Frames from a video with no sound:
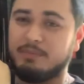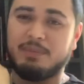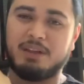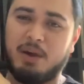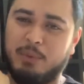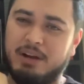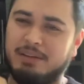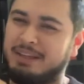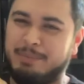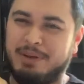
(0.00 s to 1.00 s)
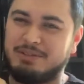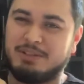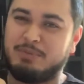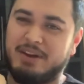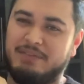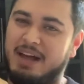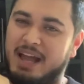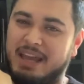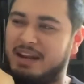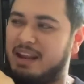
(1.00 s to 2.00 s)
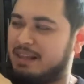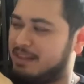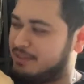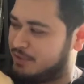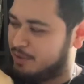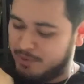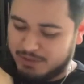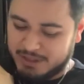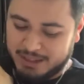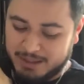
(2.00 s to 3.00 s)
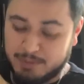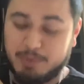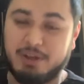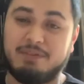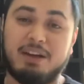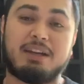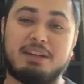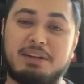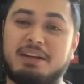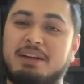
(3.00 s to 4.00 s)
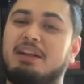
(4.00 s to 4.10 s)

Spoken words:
I went on Kim Petras' Spotify and like listened to her music, and it was pretty fucking good.